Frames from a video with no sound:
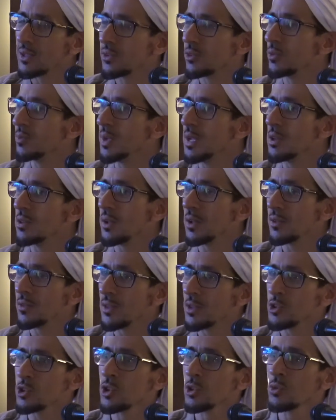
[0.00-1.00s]
you made the
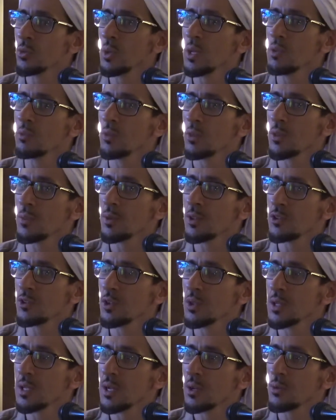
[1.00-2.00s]
intention to leave to the
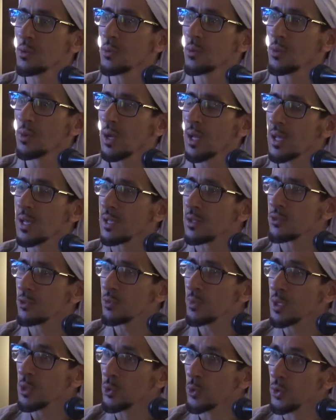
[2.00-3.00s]
masjid. Now you
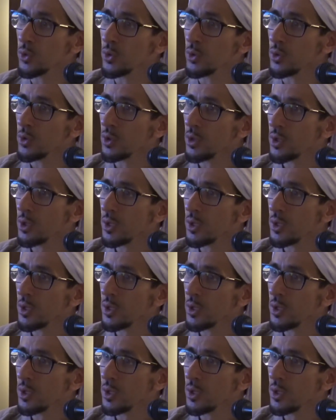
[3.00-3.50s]
made wudu.